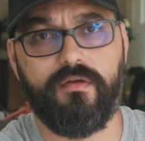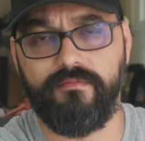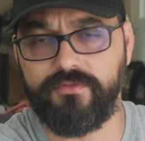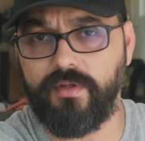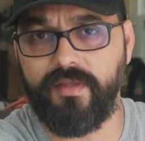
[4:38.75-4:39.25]

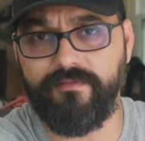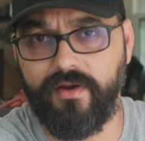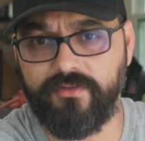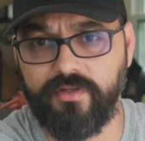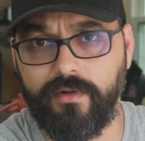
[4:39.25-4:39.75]
Something
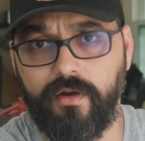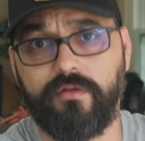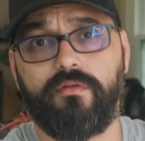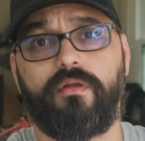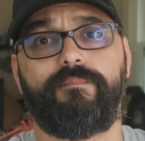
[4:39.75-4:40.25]
very similar
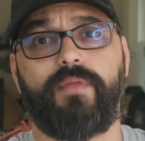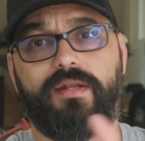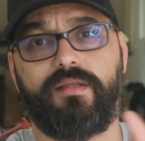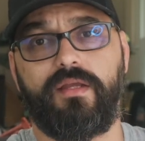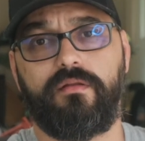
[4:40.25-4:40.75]
I
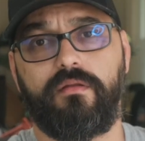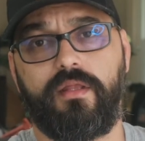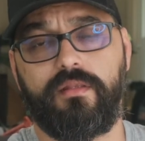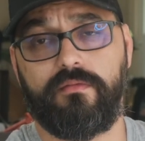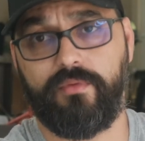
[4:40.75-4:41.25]
did
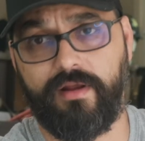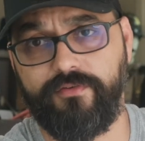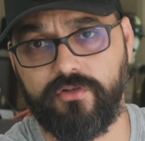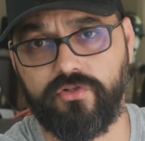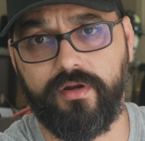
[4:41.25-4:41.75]
when I
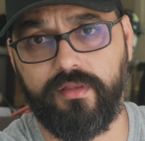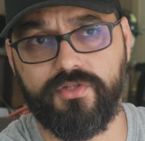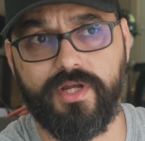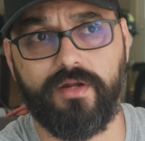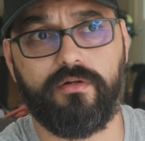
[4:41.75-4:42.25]
first started the
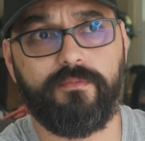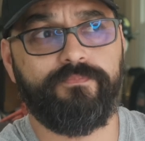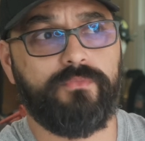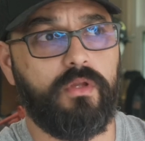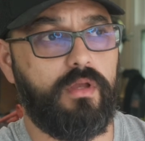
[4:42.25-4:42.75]
channel.
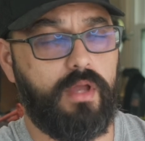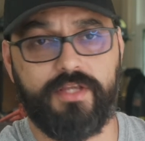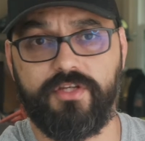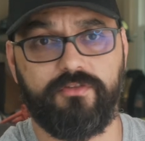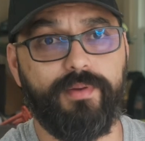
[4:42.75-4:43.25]
I
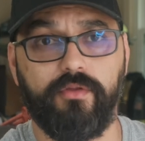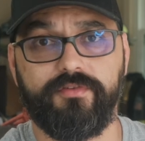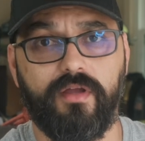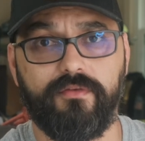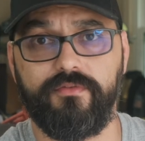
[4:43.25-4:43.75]
just built
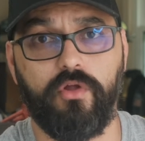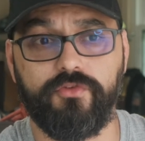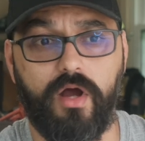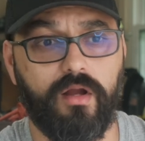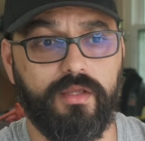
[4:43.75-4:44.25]
stuff, no
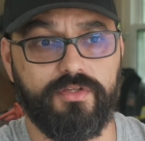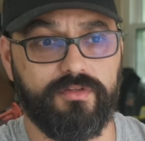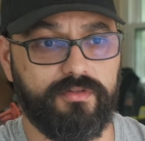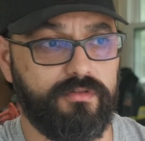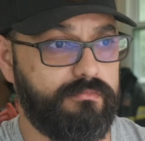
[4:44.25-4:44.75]
talking,
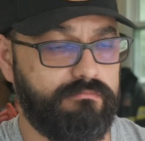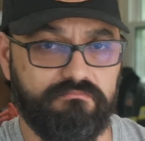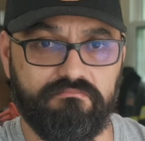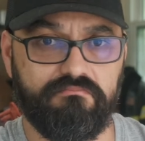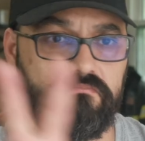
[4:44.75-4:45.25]
just
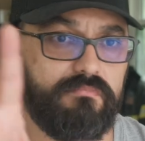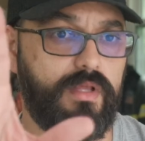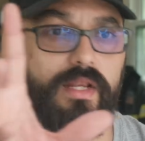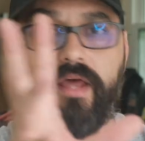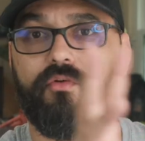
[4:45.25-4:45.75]

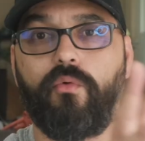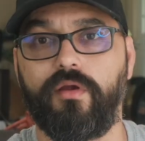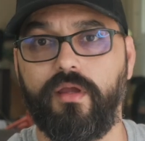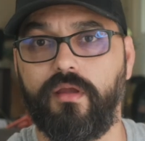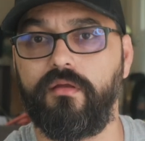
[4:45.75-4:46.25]
leather
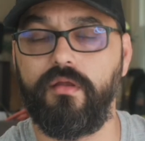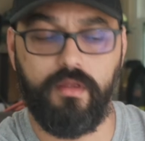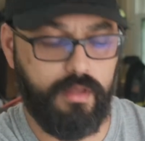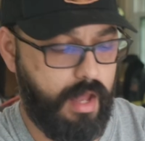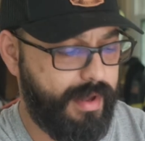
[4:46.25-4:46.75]
working.
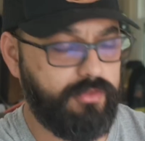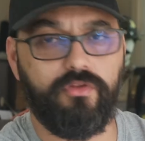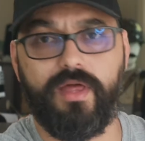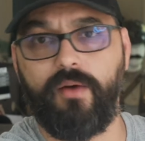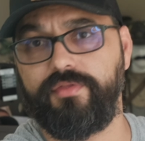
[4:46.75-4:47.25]
I might do
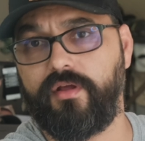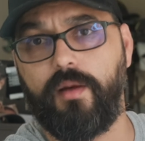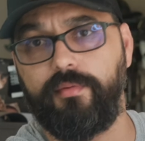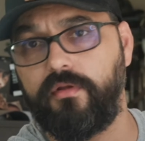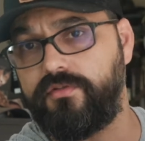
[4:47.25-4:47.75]
that with a
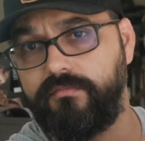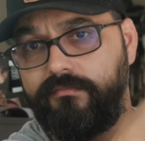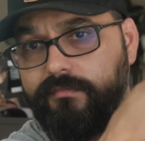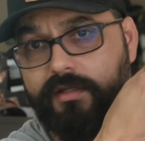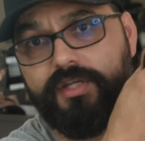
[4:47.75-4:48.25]
couple of
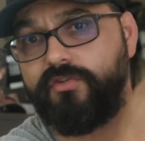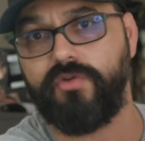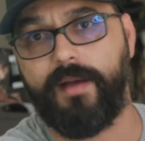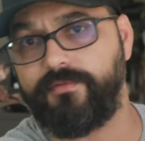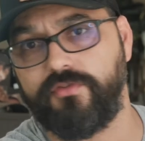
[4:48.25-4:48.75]
chin
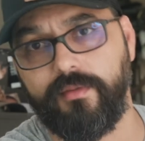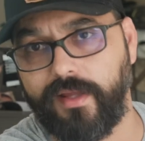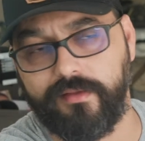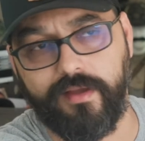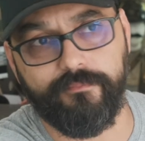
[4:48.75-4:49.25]
straps or something
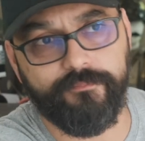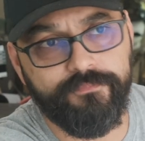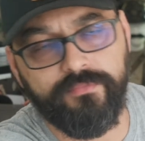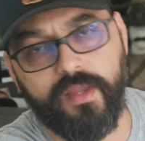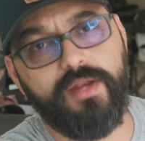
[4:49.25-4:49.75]
like that.
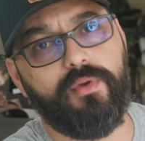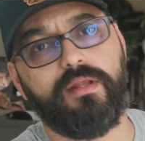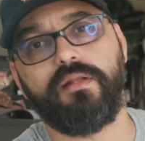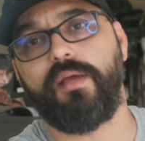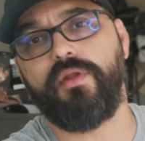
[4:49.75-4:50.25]
Anyway,
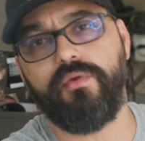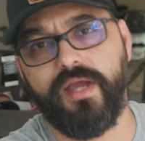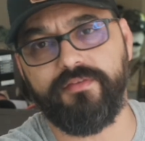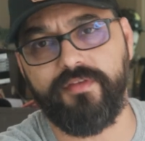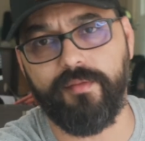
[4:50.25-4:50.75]
let me know what you
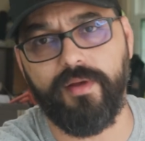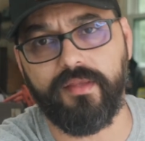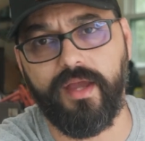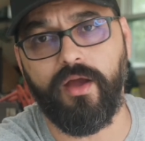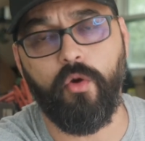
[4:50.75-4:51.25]
guys think about
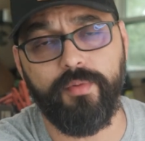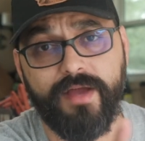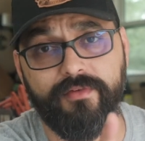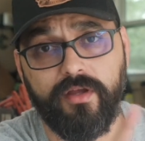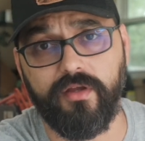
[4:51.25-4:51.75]
that. I hope you're
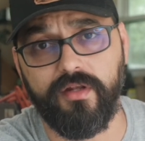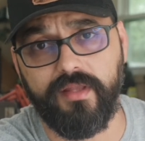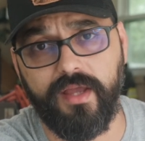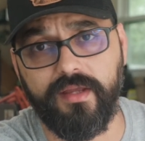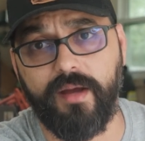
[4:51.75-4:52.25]
having a good
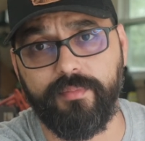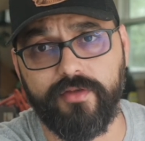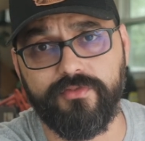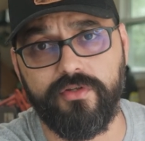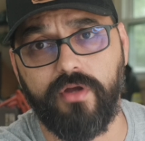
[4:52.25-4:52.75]
day. God
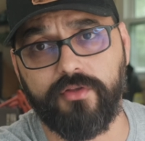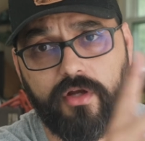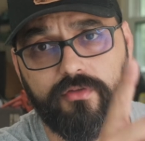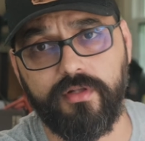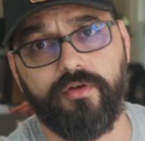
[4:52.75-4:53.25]
bless you. I'll
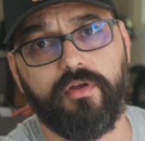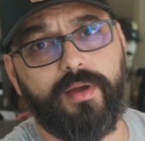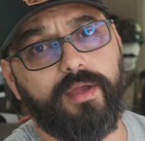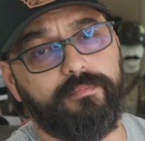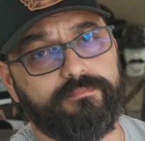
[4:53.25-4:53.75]
talk to you later. Goodbye.